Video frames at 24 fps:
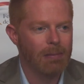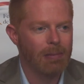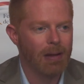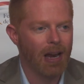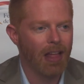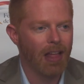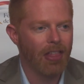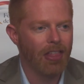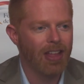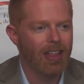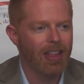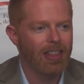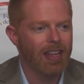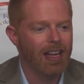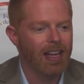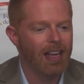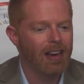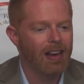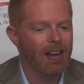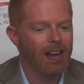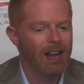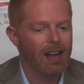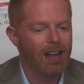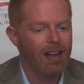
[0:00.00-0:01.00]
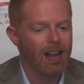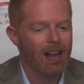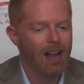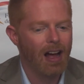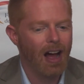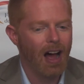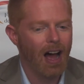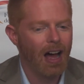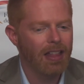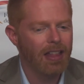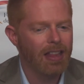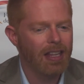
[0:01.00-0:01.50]
But I think that
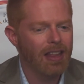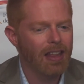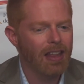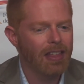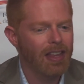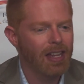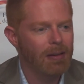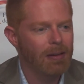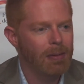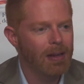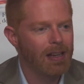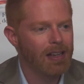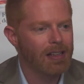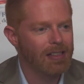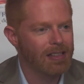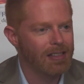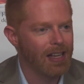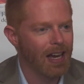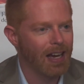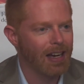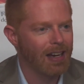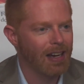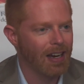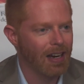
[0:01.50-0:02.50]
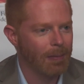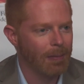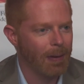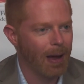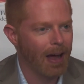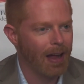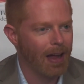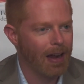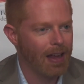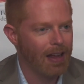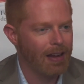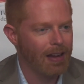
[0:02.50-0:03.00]
I think that they'd be excited
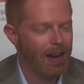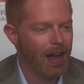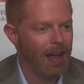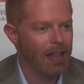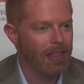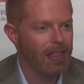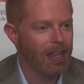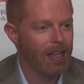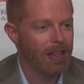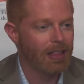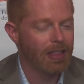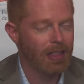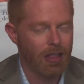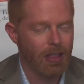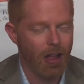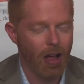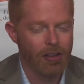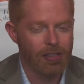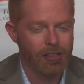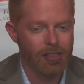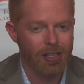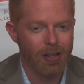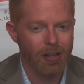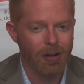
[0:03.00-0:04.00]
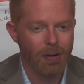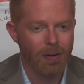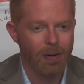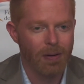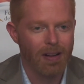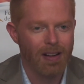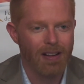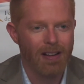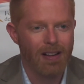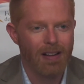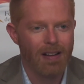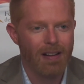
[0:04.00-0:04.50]
about it. I think also
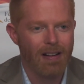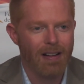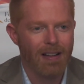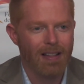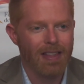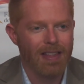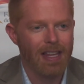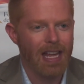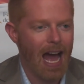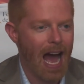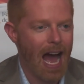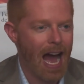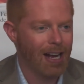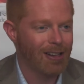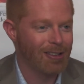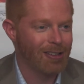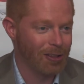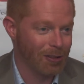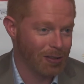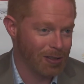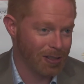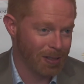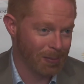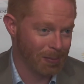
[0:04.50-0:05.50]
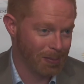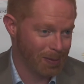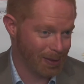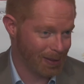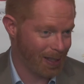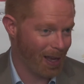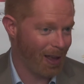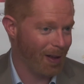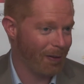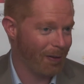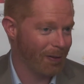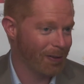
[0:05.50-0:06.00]
the actors
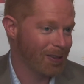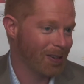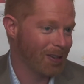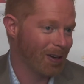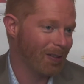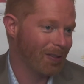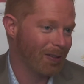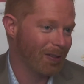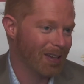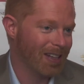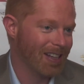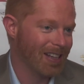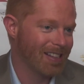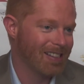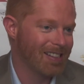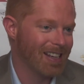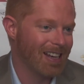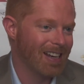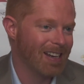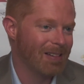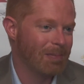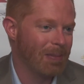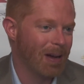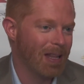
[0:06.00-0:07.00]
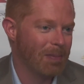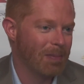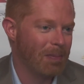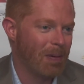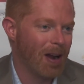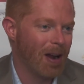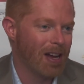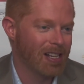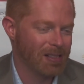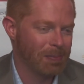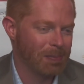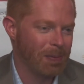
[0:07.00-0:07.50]
themselves are really excited by the
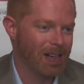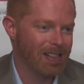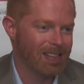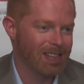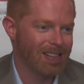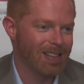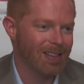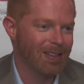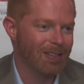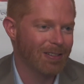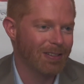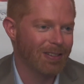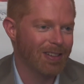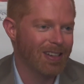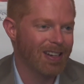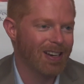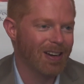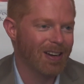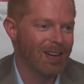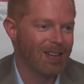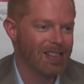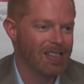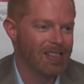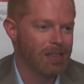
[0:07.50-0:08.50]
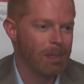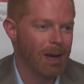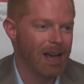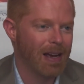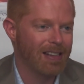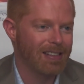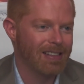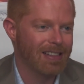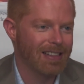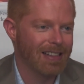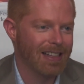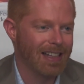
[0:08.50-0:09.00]
prospect of, you know,
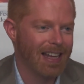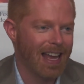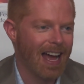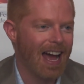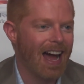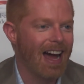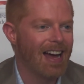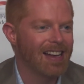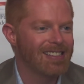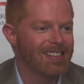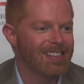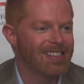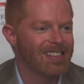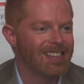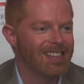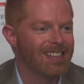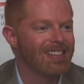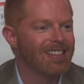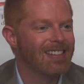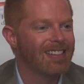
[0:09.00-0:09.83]
expanding the cast.